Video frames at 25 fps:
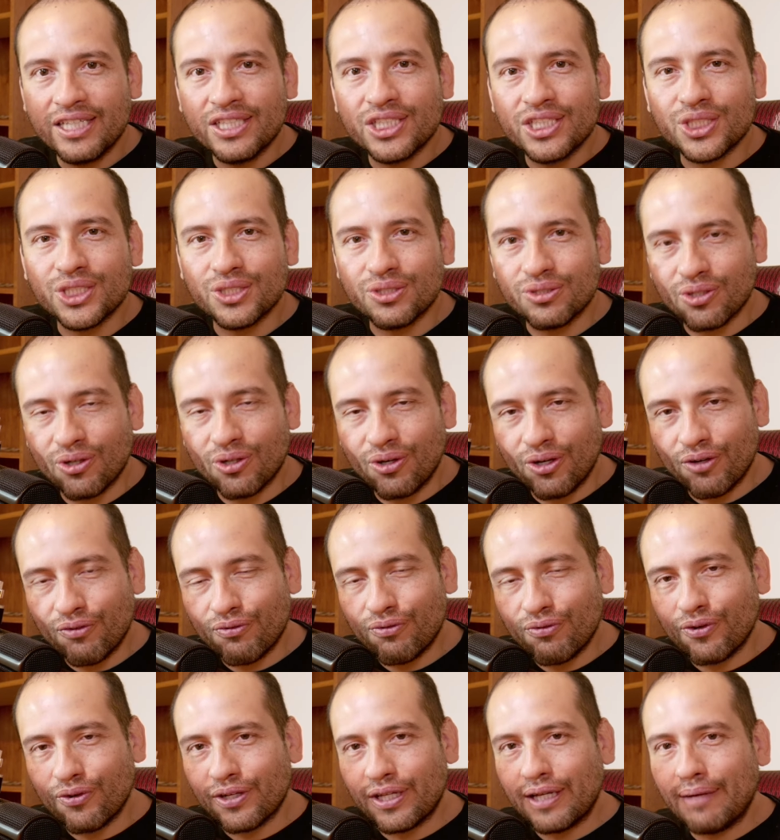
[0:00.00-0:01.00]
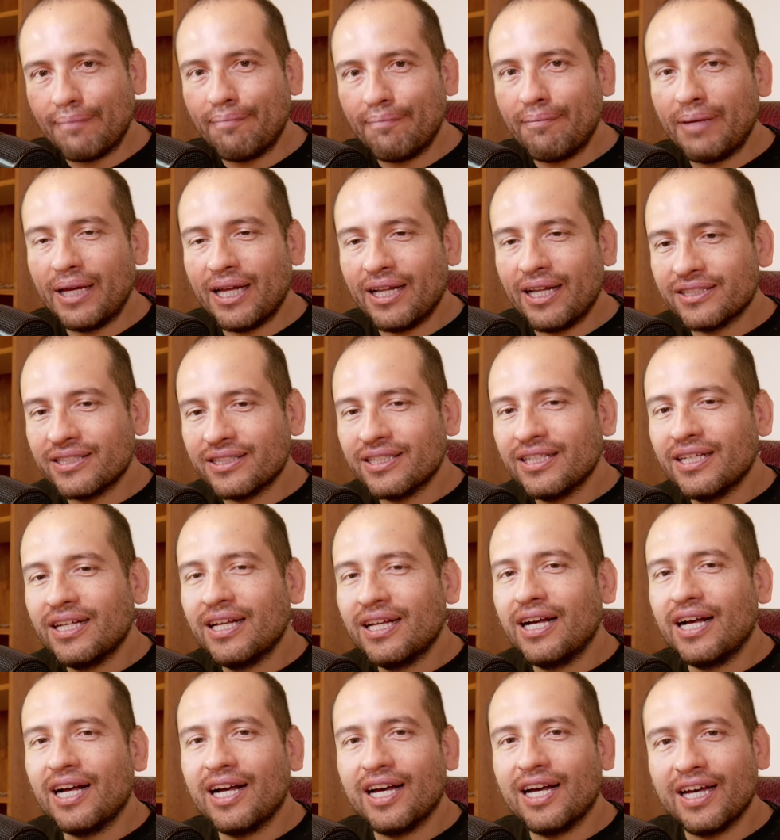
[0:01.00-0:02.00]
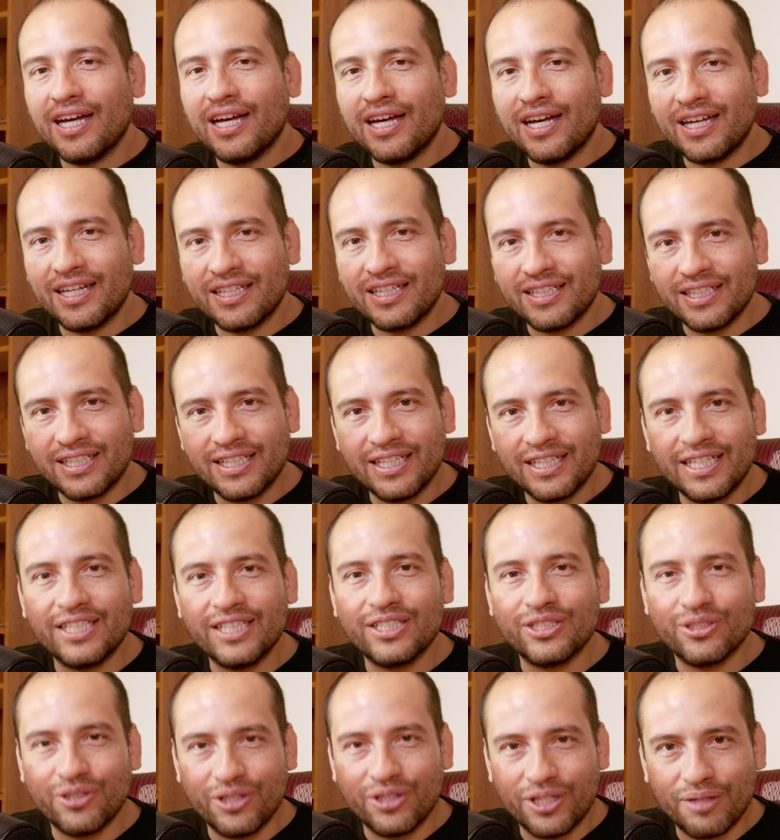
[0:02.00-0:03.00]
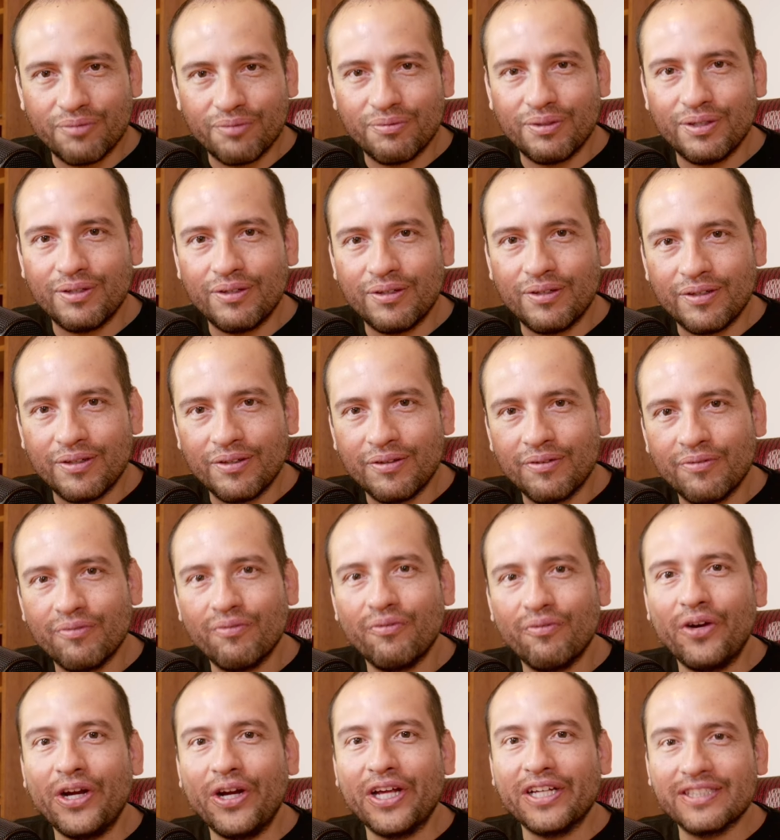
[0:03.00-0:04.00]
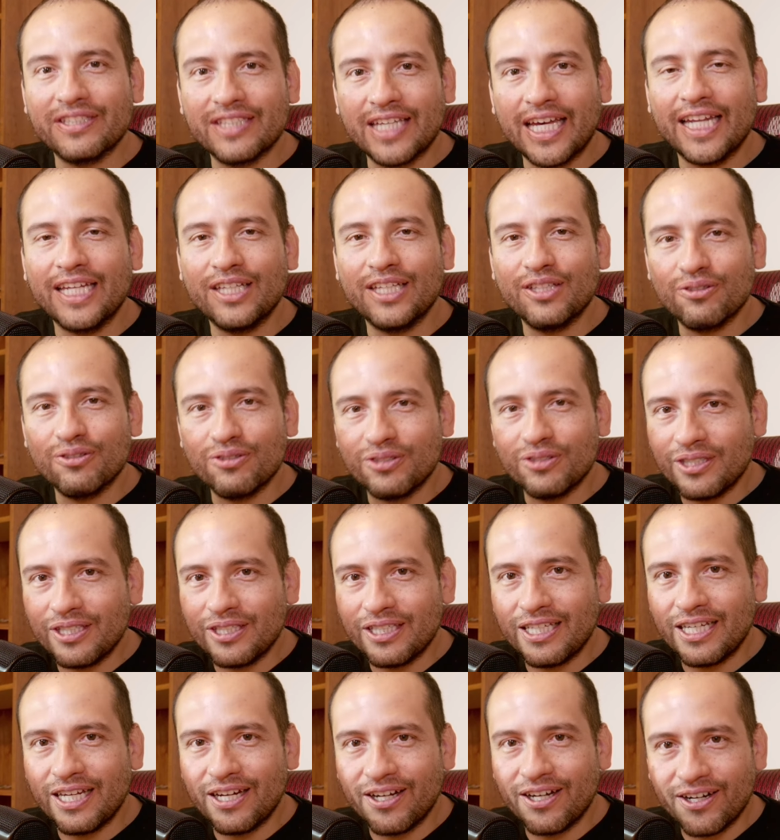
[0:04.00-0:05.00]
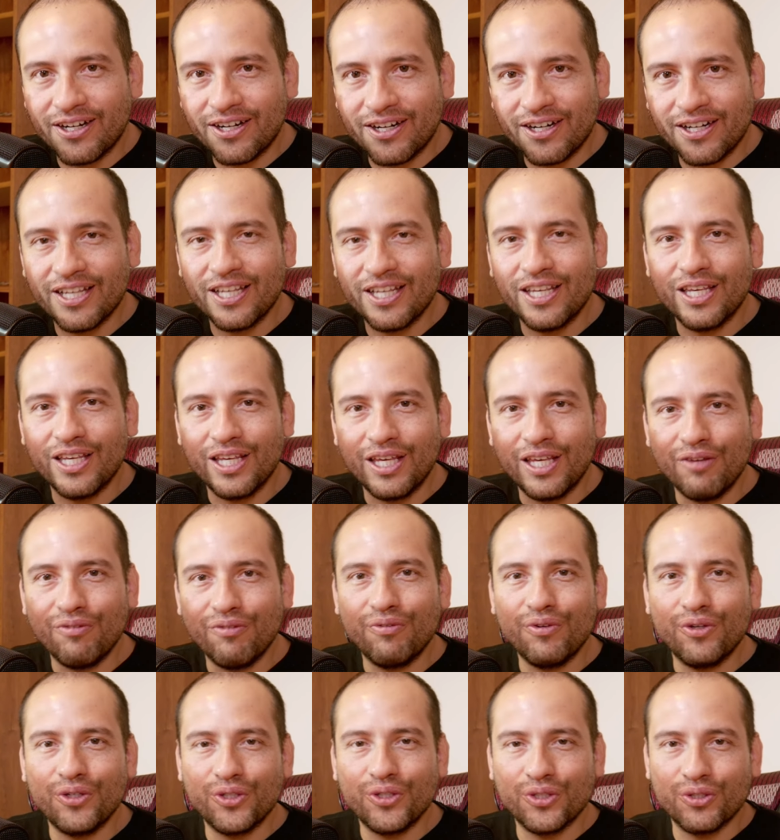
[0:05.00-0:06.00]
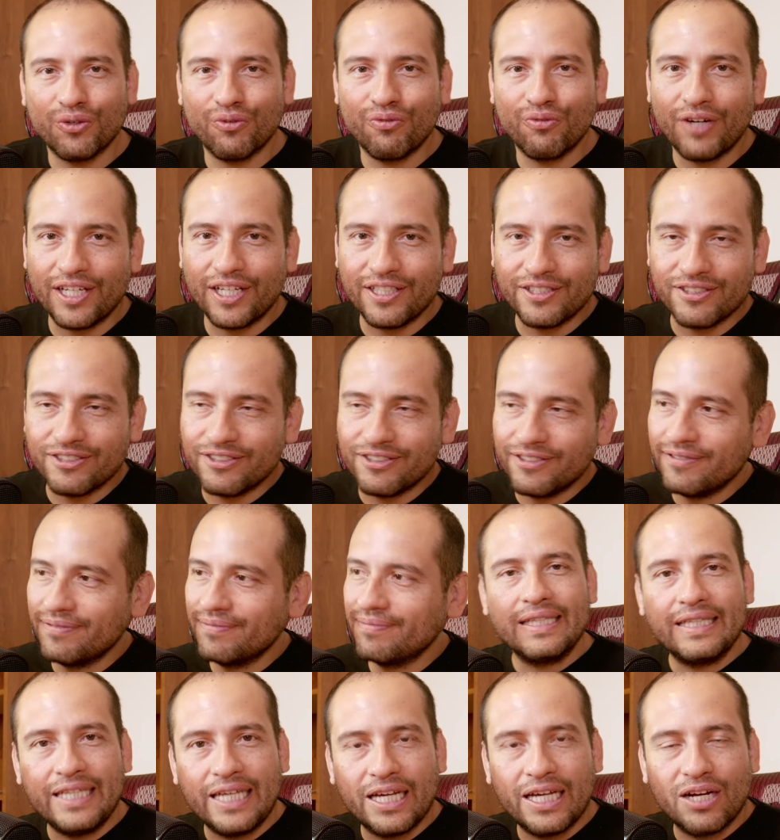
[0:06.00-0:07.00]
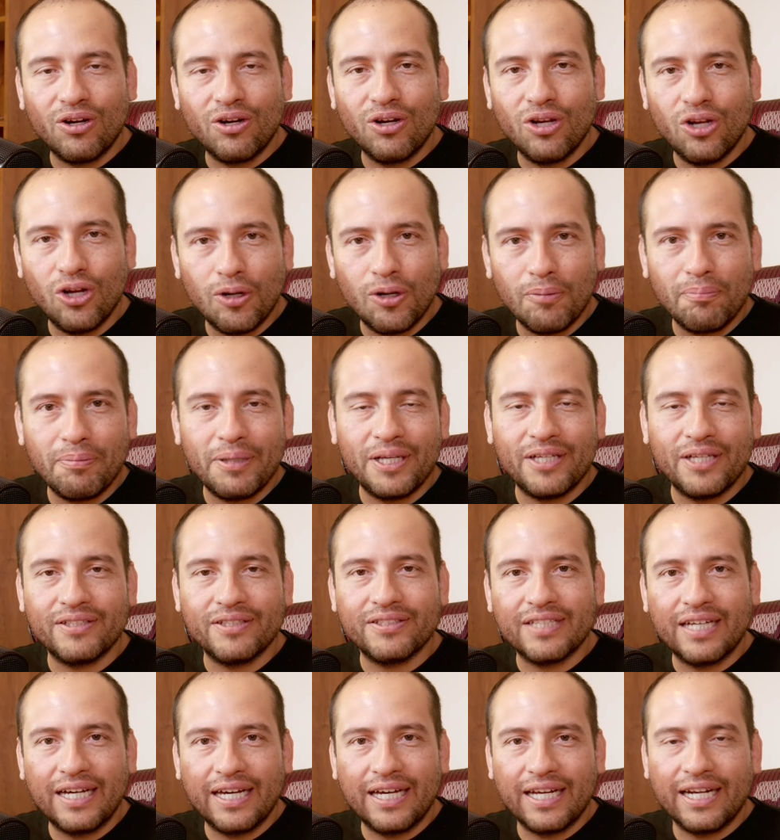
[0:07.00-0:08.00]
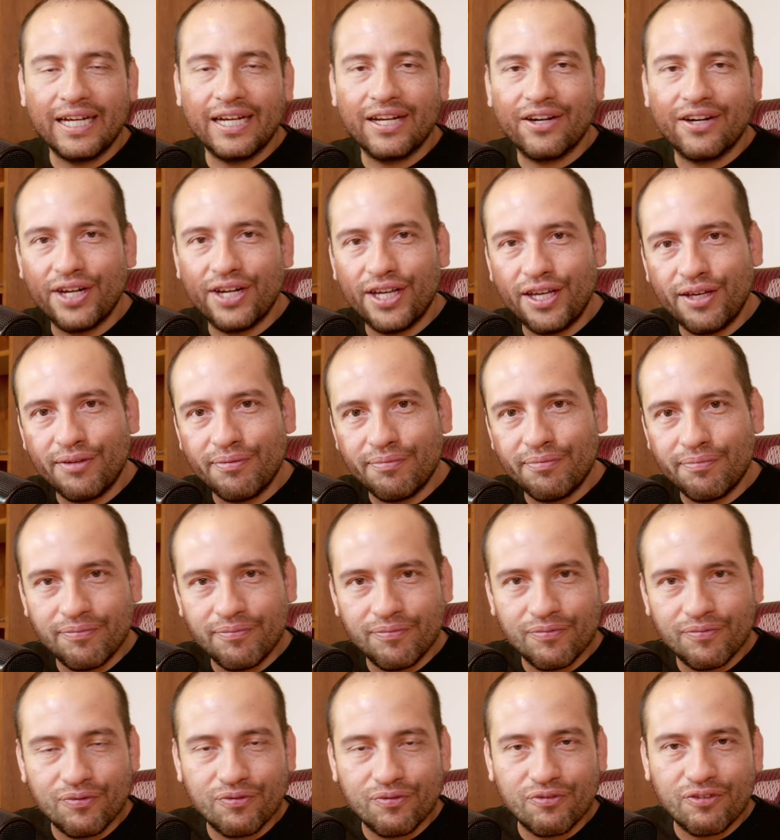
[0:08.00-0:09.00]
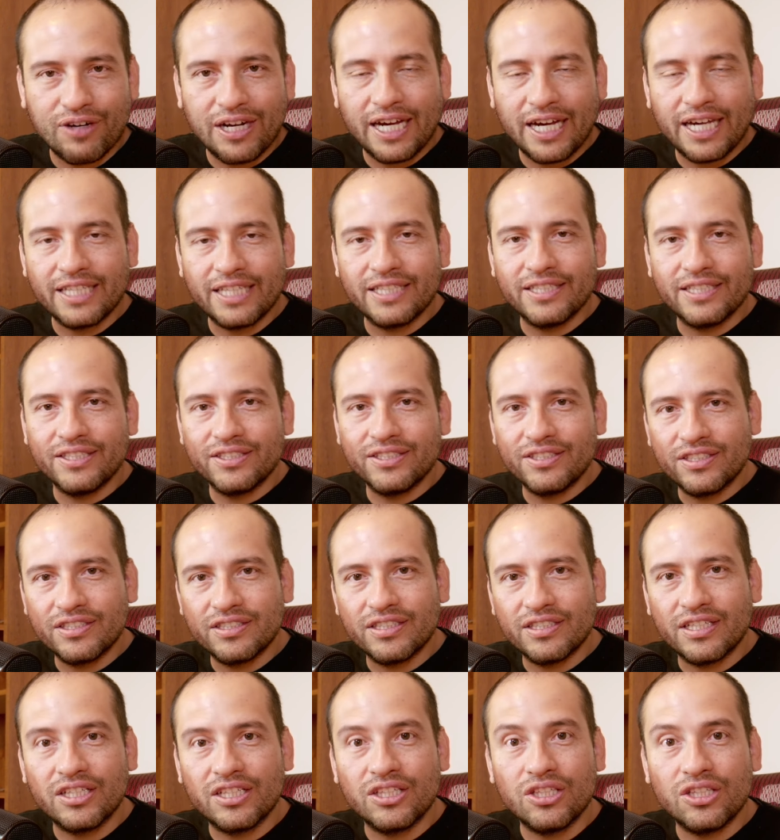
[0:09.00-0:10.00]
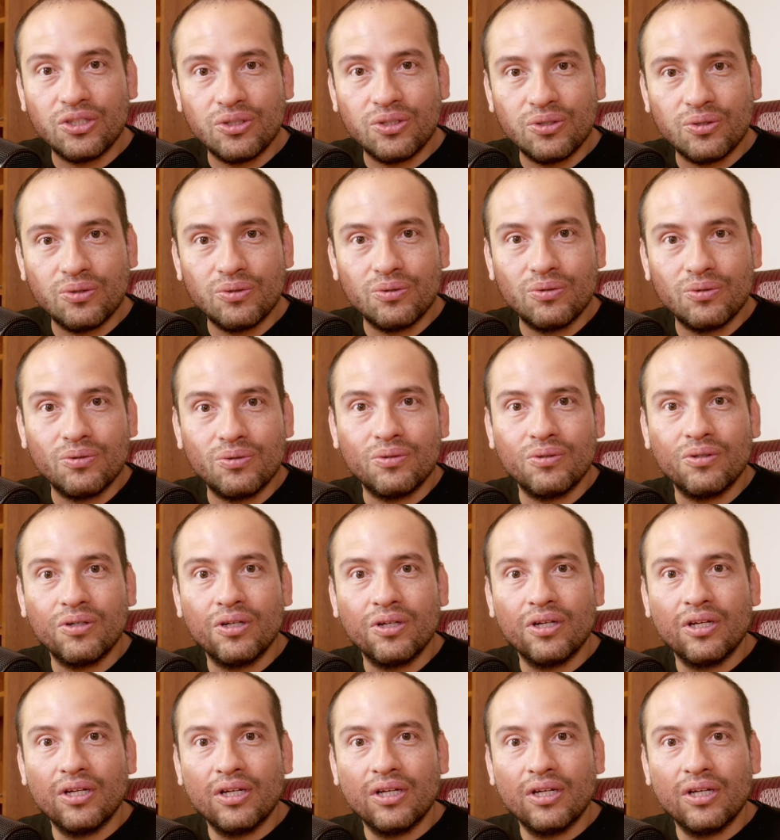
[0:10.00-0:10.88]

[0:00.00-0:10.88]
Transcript: She's going for that belt, and it's gonna be very exciting to see her in future fights. Diego Lopes had a great fight. This is a new